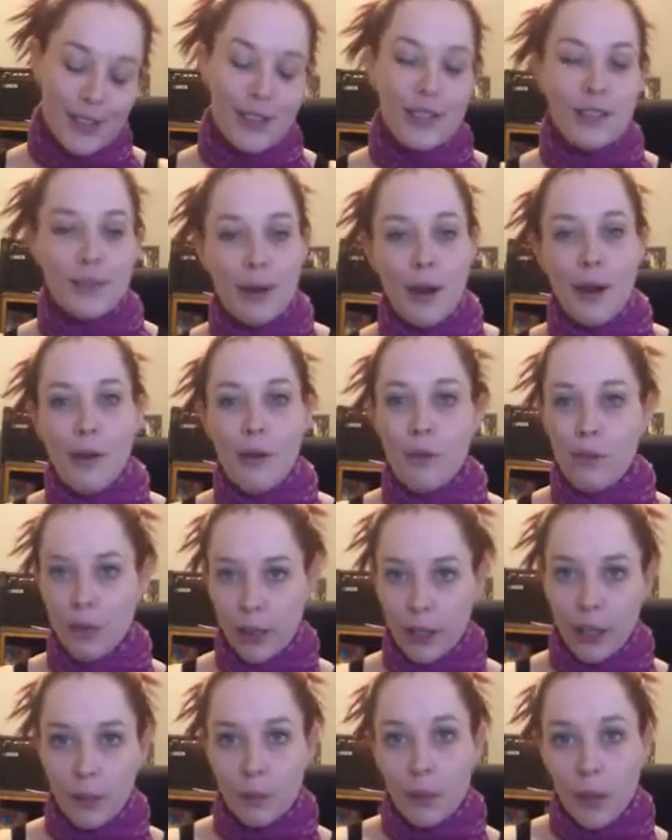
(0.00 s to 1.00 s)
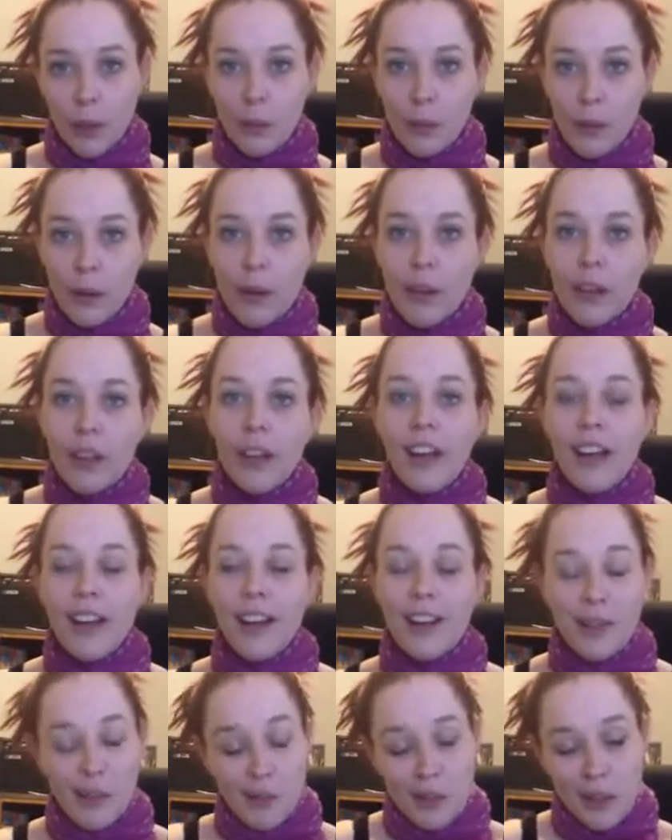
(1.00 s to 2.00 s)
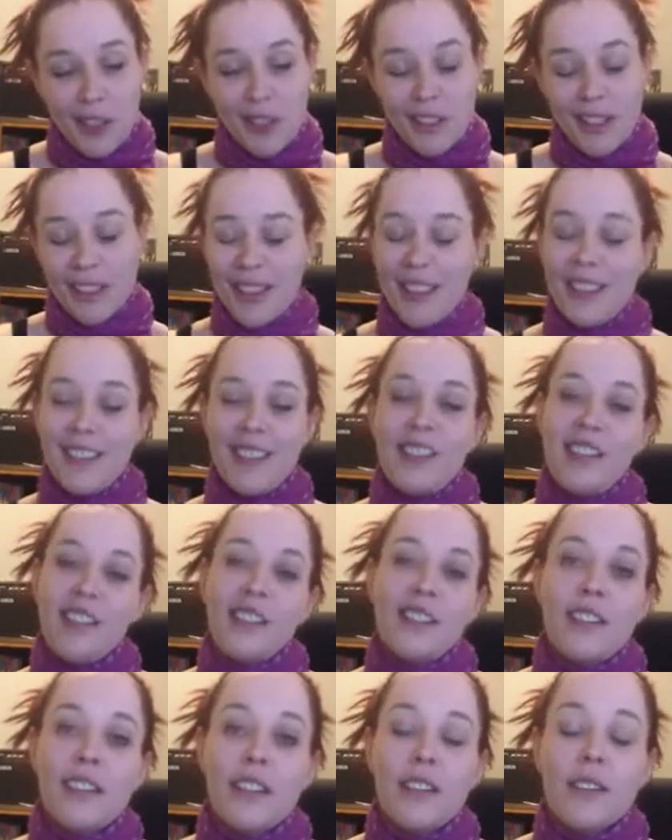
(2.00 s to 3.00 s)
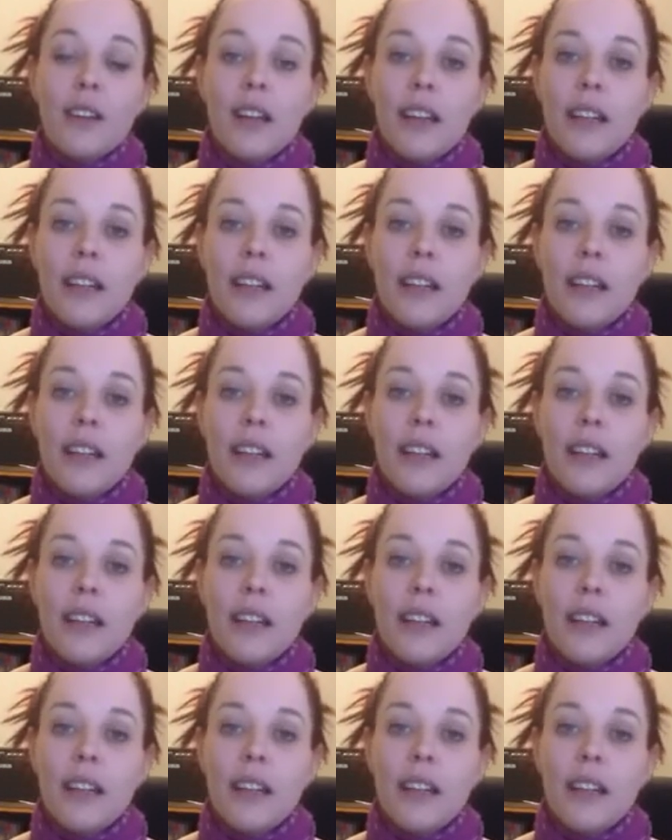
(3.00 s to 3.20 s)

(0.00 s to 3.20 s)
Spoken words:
just about wearing purple, which is an easy thing to do.